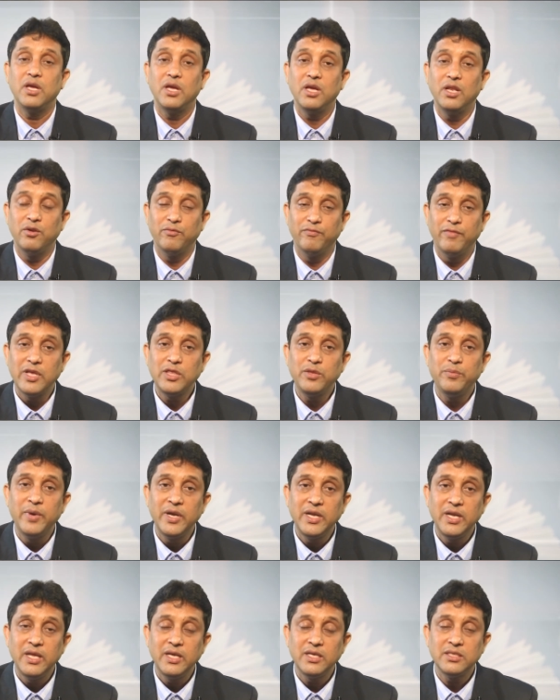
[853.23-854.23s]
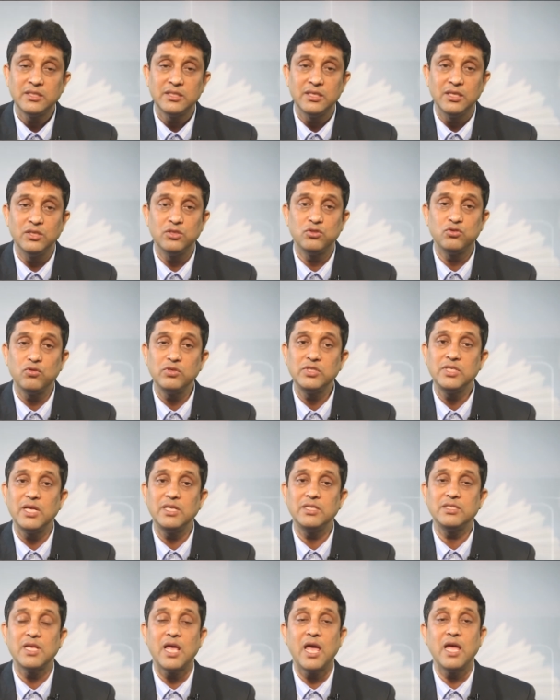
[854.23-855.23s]
in mathematics, in
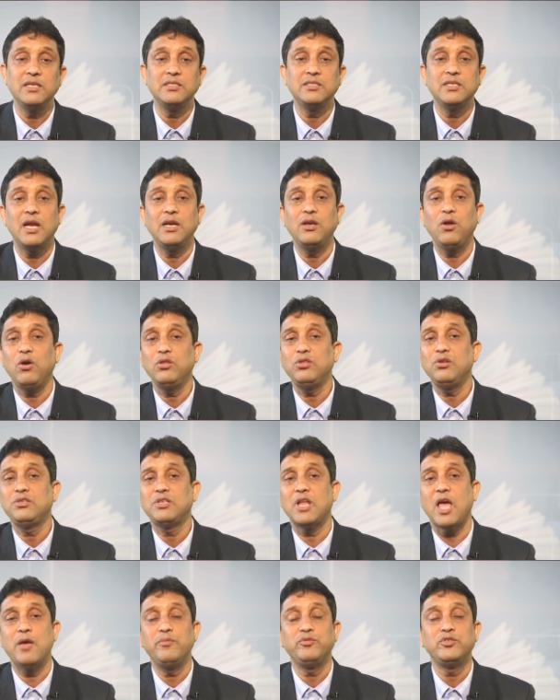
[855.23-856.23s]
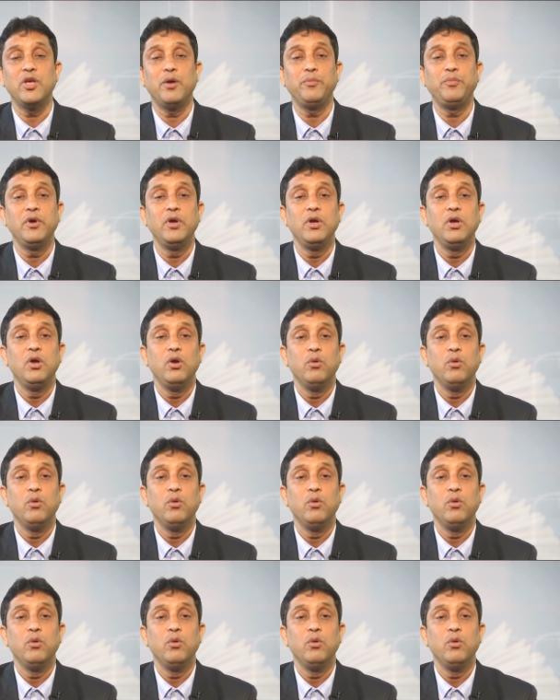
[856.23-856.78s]
social science, and other types of